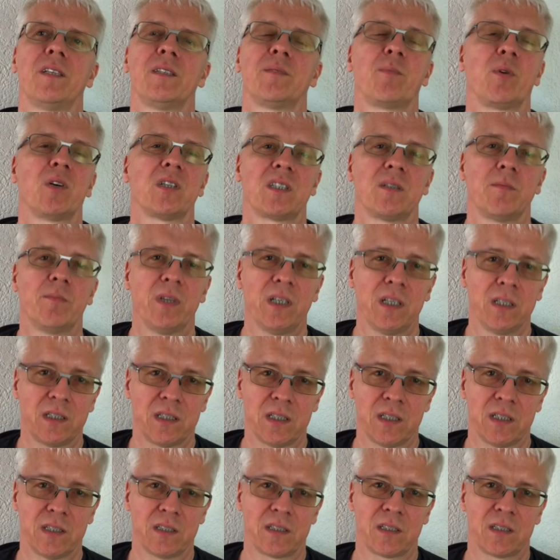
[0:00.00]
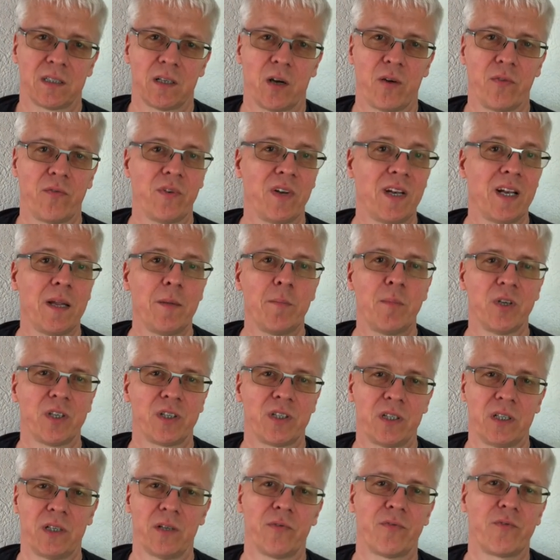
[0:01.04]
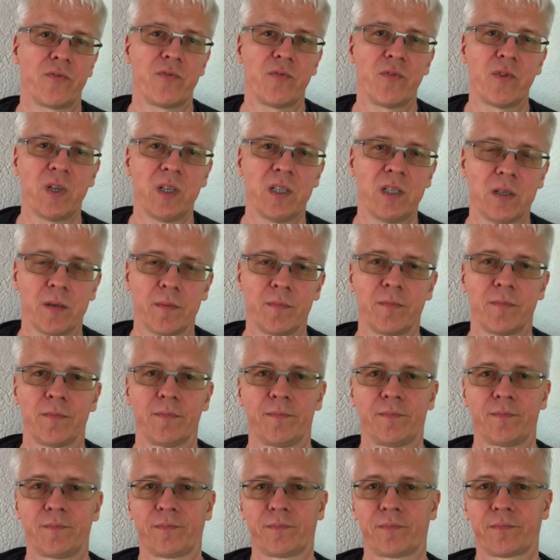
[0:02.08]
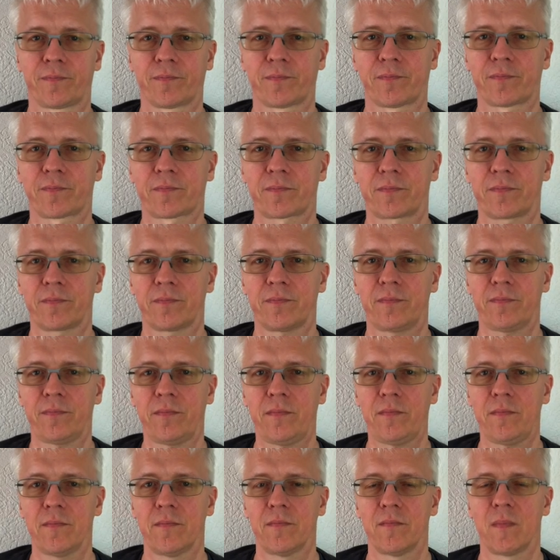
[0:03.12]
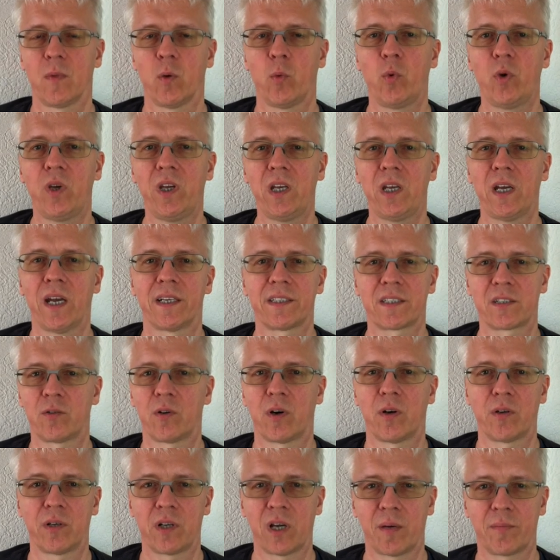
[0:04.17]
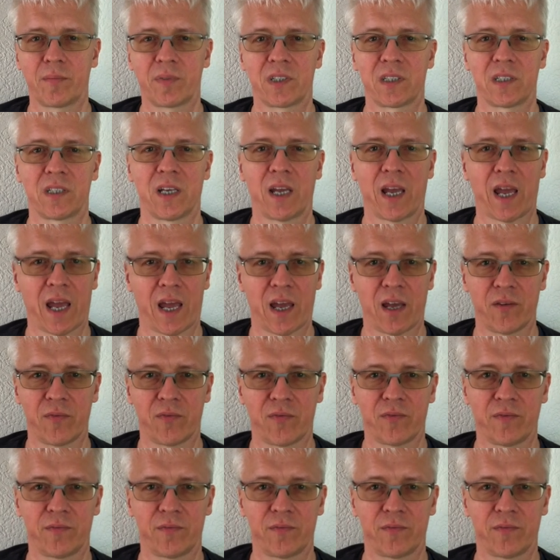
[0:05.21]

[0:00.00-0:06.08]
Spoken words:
possibilities of liberty, of freedom, we as grown-ups have.